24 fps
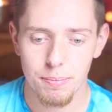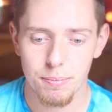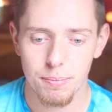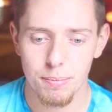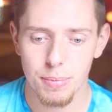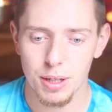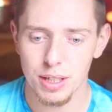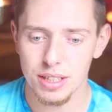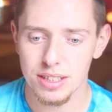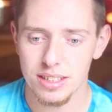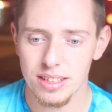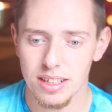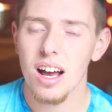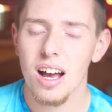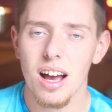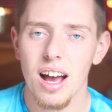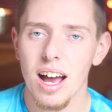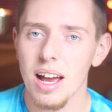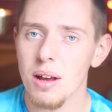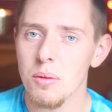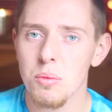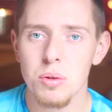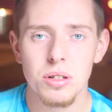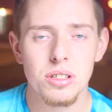but
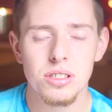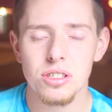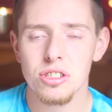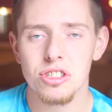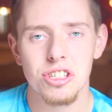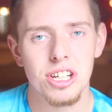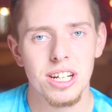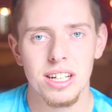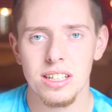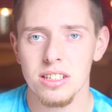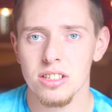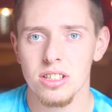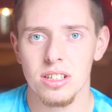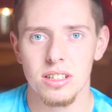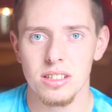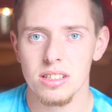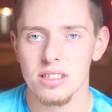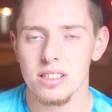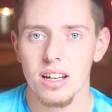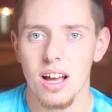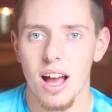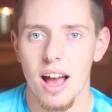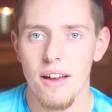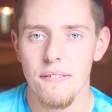I wouldn't change
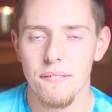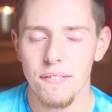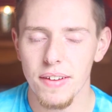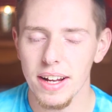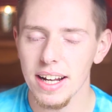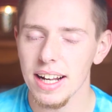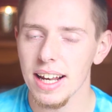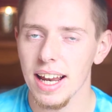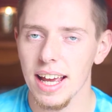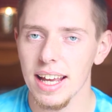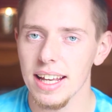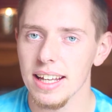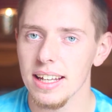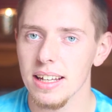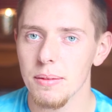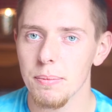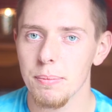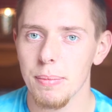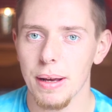it. I feel like